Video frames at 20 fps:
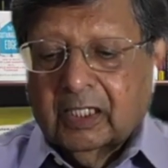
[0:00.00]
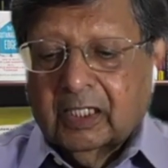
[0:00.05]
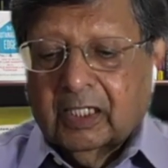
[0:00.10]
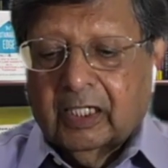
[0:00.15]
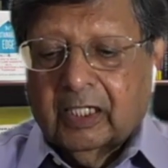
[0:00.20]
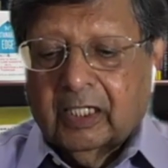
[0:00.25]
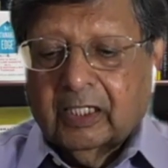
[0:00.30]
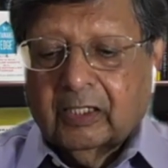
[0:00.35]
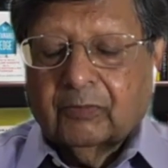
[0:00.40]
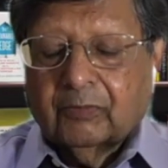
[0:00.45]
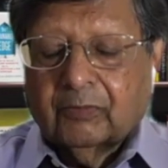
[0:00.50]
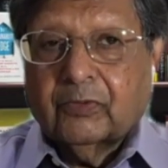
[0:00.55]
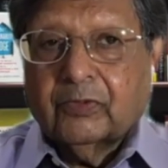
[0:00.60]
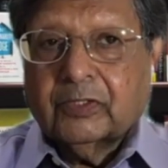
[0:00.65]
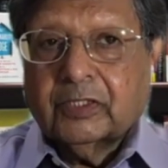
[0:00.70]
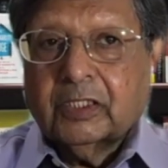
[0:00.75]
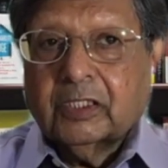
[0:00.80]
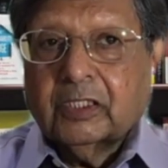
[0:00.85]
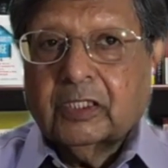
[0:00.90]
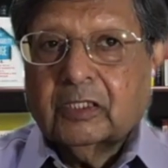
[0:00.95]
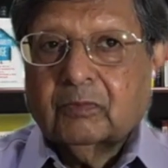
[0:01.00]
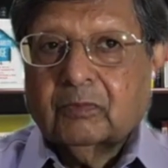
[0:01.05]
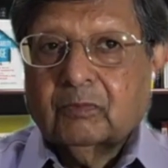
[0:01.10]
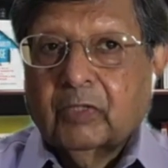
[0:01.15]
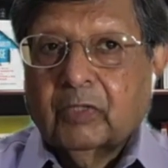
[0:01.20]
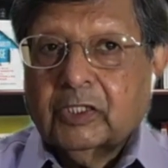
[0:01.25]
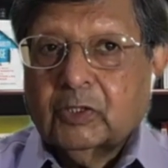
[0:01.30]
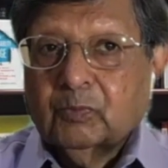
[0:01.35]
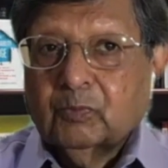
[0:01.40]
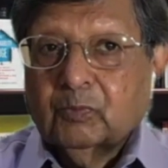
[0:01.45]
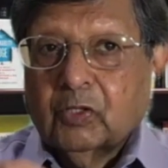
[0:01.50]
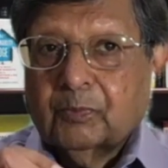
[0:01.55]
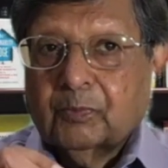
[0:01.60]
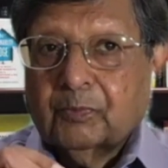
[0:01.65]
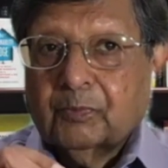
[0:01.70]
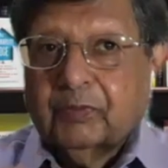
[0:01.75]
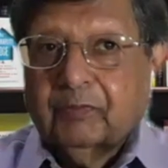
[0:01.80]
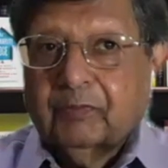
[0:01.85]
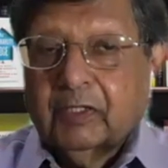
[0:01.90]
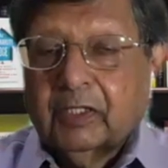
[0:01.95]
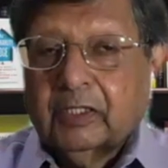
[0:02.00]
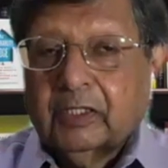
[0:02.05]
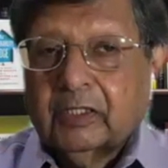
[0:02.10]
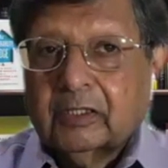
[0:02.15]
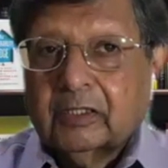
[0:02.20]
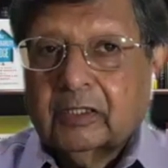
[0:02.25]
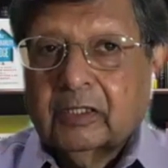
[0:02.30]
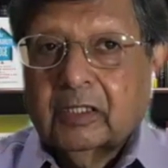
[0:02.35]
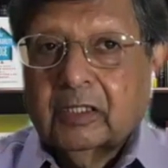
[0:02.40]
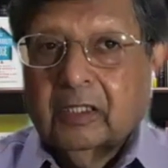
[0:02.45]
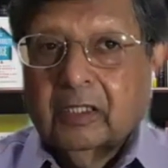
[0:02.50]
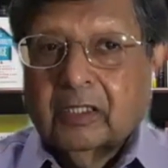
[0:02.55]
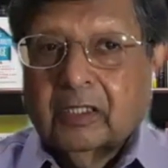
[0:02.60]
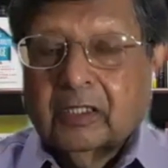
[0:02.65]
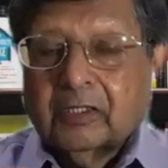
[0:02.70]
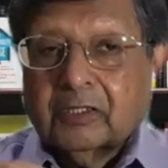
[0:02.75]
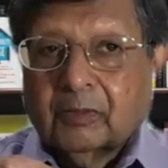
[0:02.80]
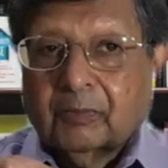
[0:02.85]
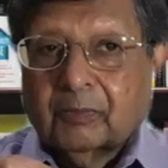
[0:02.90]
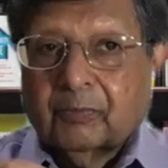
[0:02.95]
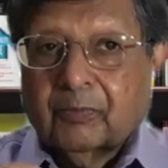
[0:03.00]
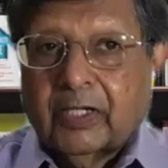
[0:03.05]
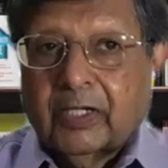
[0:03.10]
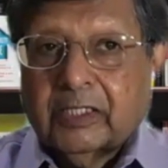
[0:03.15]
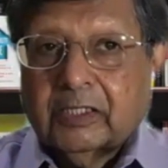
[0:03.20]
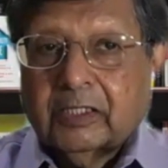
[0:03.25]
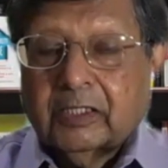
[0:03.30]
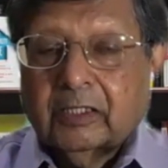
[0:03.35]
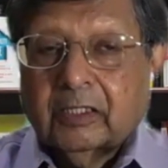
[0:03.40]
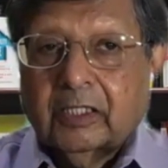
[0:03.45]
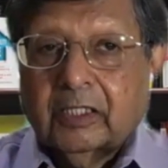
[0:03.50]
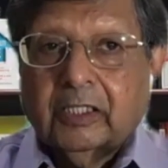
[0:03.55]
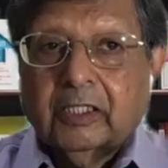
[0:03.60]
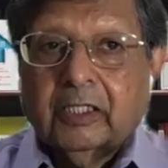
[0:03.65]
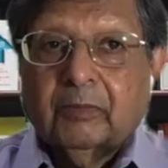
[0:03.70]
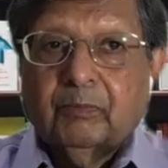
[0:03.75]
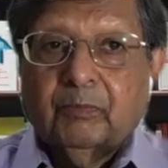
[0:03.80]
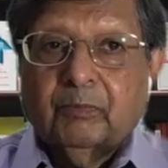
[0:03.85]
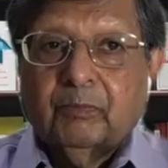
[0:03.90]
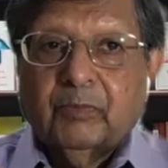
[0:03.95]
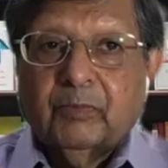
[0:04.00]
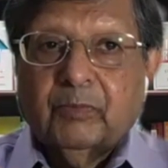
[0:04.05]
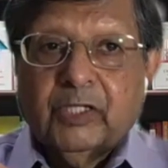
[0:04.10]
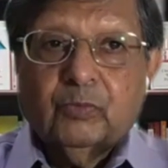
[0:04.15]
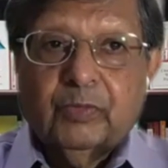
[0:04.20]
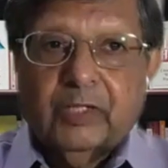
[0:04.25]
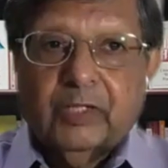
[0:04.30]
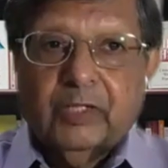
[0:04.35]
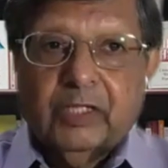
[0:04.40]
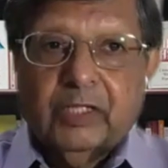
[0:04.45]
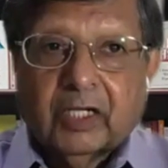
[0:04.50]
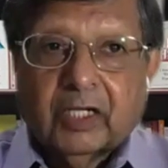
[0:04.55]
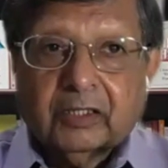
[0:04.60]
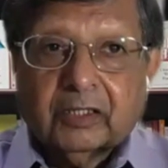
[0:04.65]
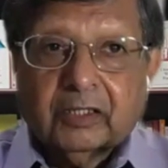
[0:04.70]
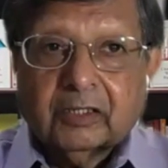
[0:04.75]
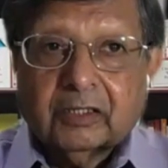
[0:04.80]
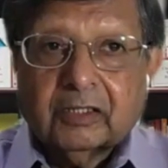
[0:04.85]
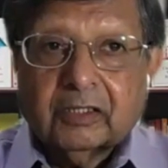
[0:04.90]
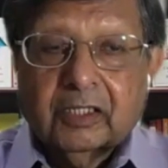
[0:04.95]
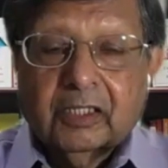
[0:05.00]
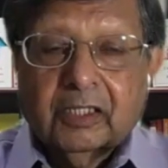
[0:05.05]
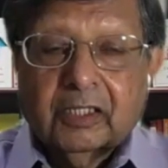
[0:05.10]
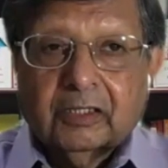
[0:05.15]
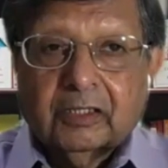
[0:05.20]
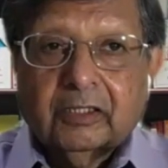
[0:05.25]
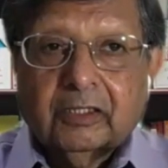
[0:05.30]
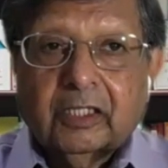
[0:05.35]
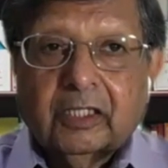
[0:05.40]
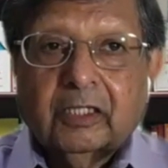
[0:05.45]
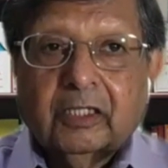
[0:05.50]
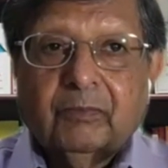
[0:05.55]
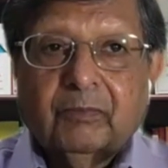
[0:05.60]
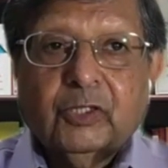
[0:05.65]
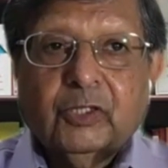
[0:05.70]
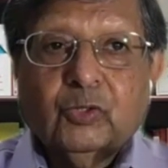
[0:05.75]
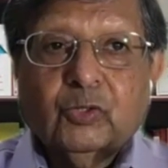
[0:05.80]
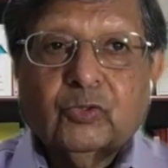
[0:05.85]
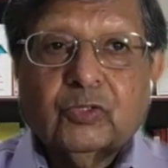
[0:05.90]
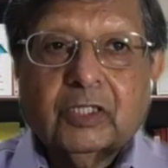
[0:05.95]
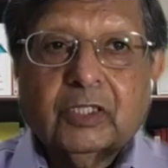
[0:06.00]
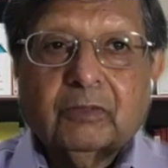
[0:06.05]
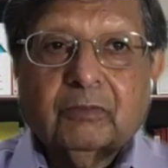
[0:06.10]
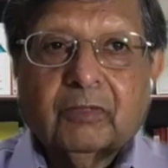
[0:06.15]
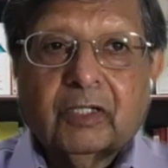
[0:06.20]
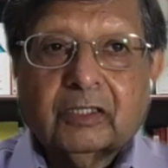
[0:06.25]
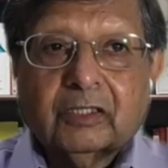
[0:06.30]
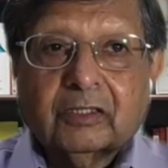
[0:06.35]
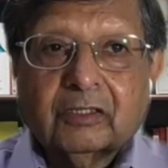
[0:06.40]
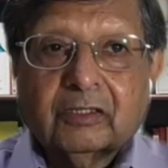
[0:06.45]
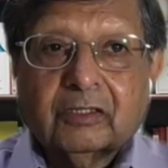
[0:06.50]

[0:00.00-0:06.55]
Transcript: And of course, it is much more prevalent, surprisingly, in a B2B market than a B2C market.